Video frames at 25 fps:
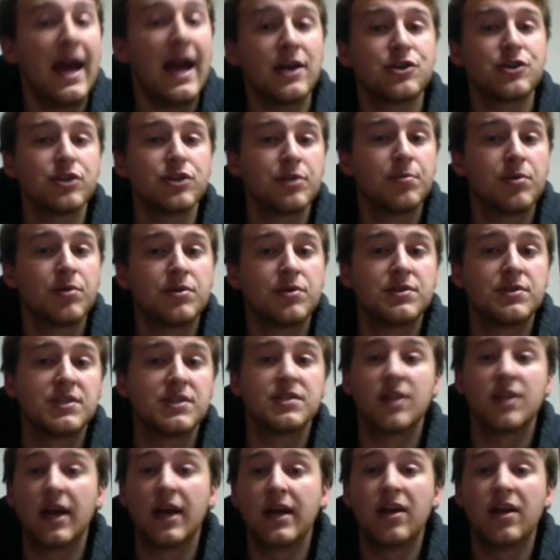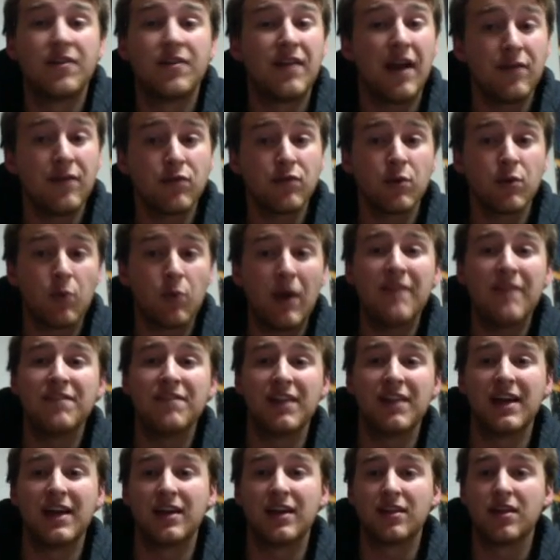actually produces light of every
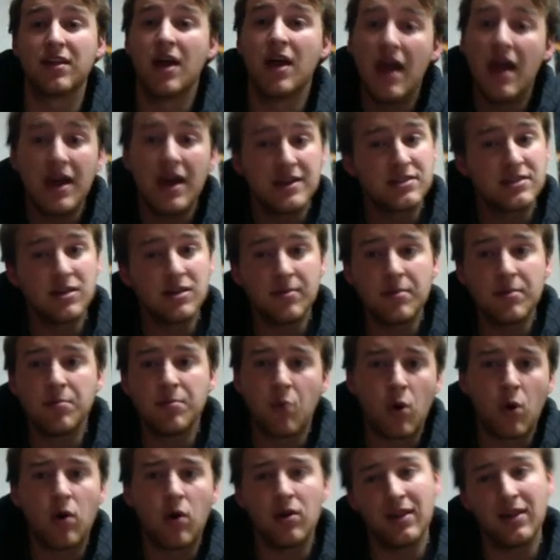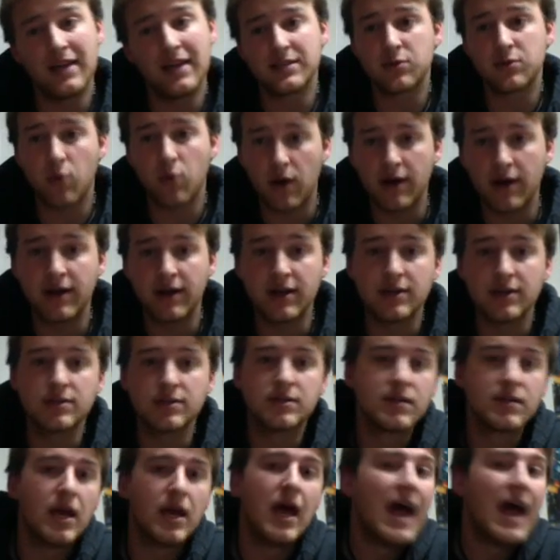wavelength, some in more or less
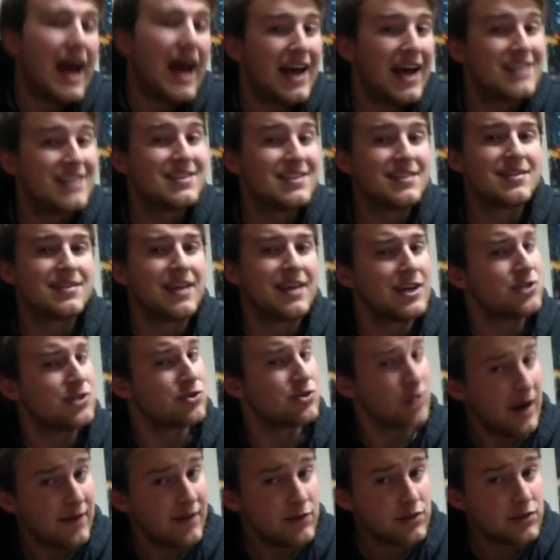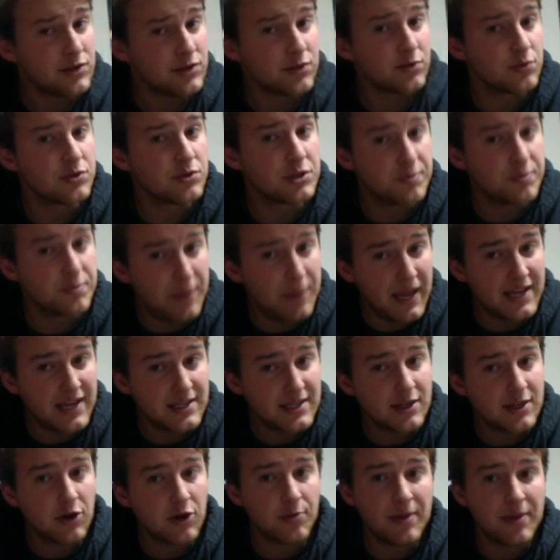quantities. As this light travels through
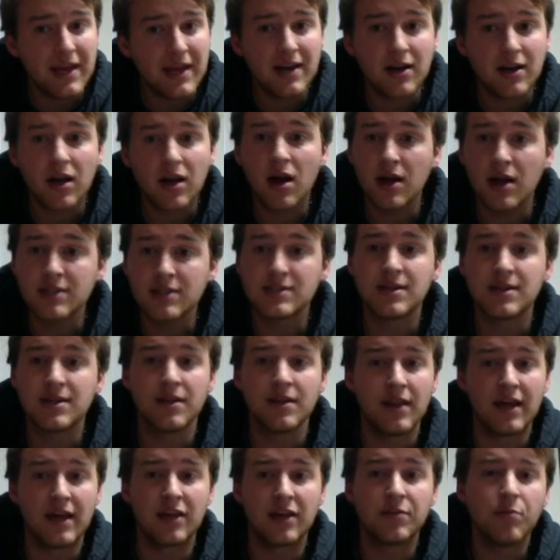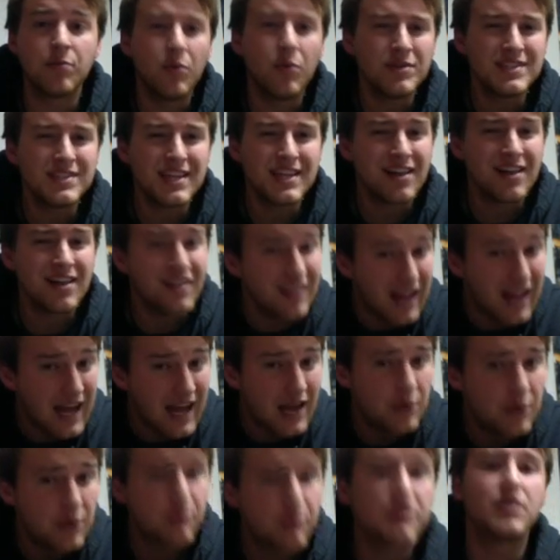space, they remain at a constant length, but once they
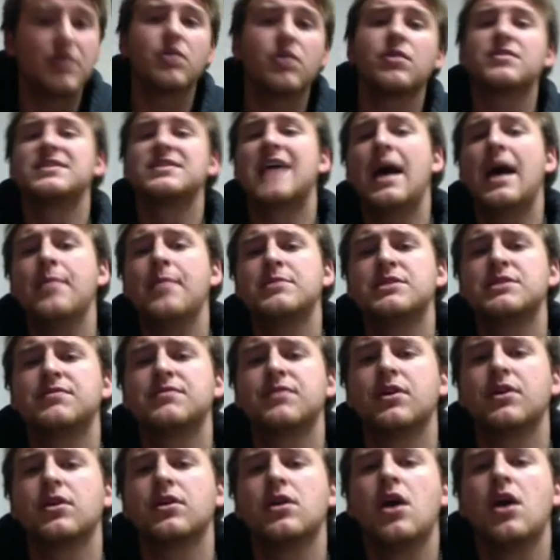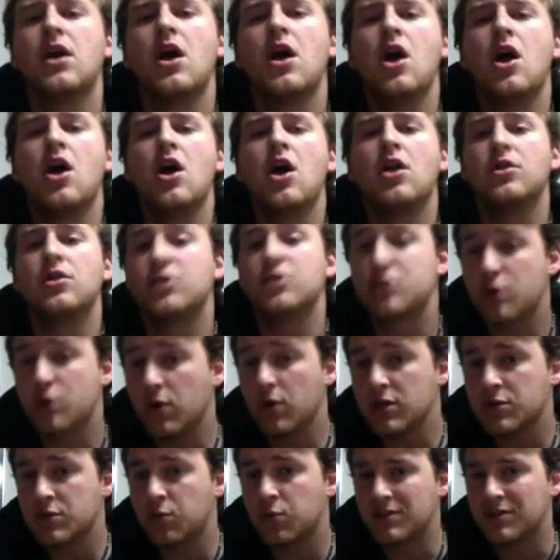collide with the Earth's atmosphere, the
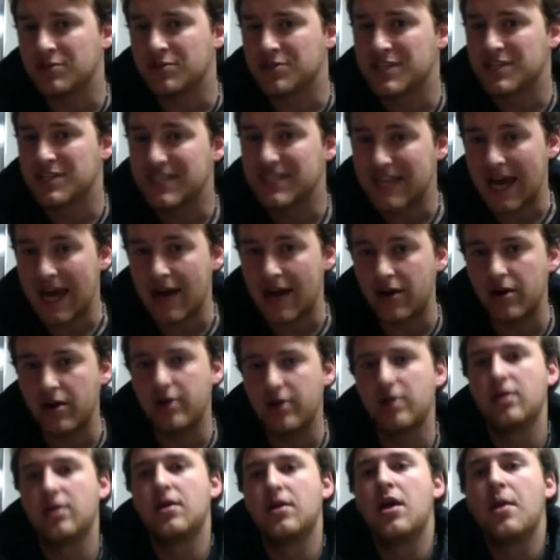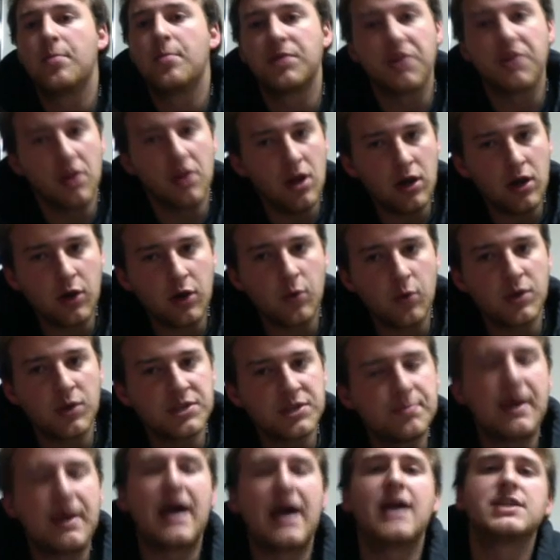shortest ones are scattered, but the longer
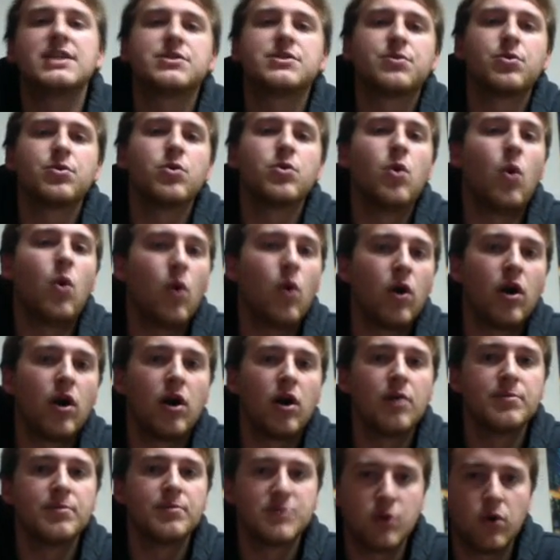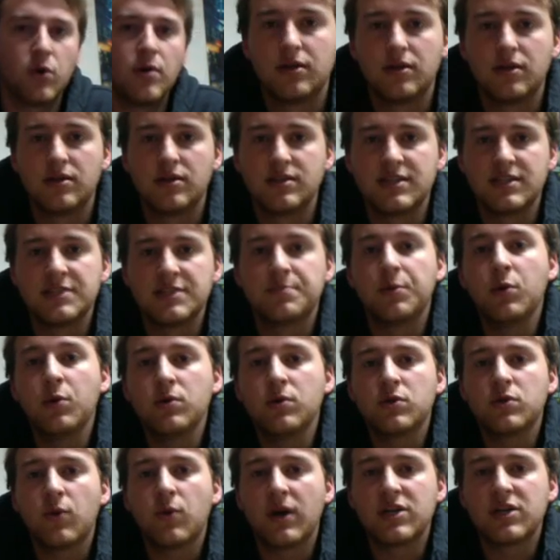ones pass through or are absorbed. Since blue
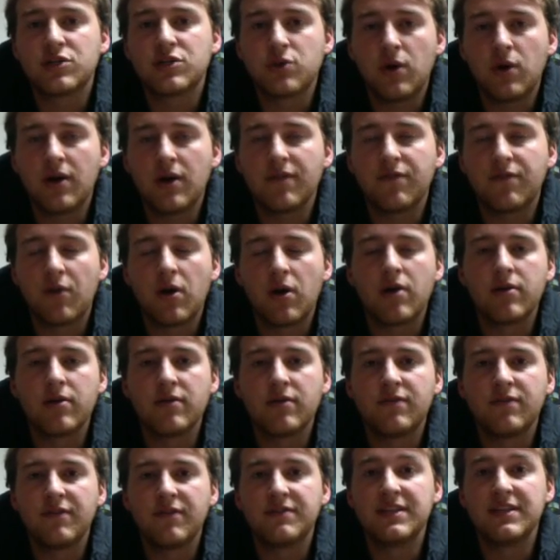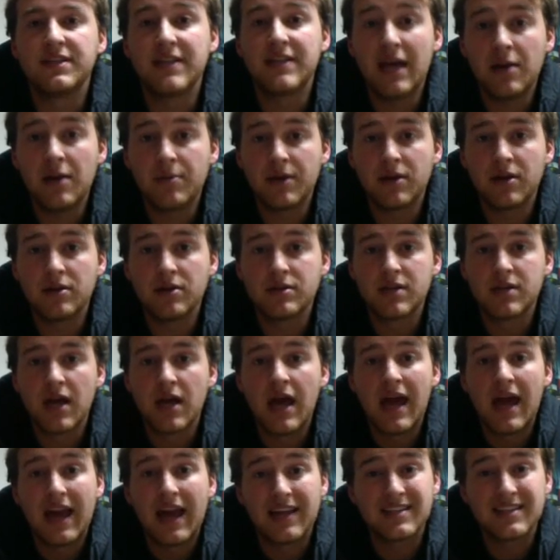is quite short at 450 nanometers,
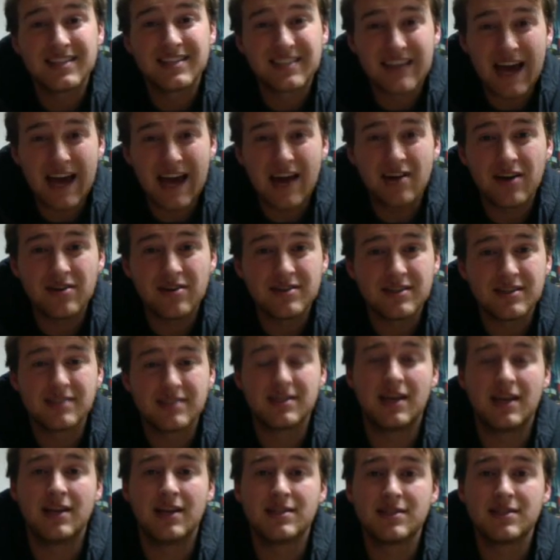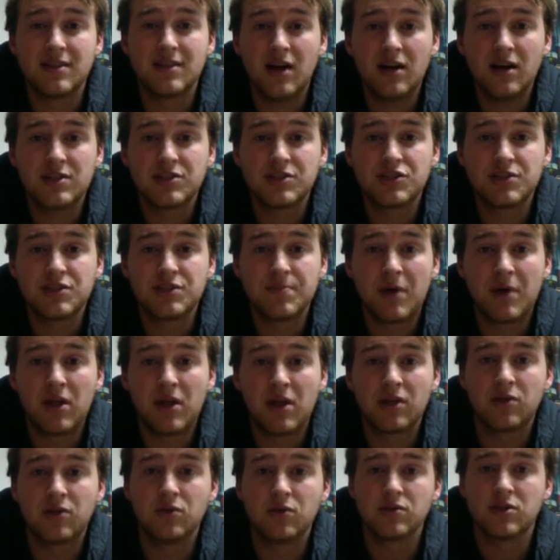it scatters as it hits the oxygen
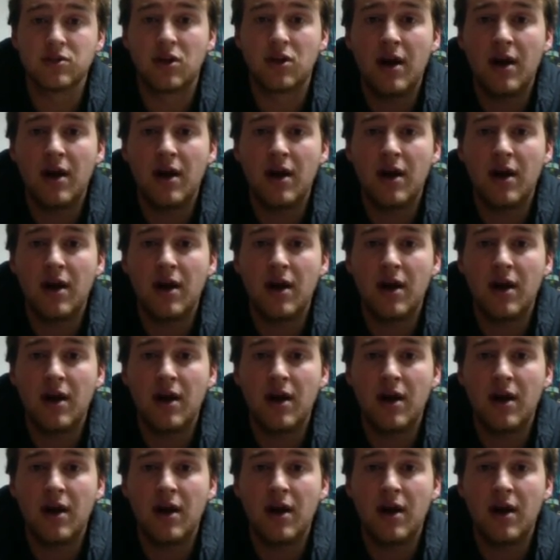molecules in our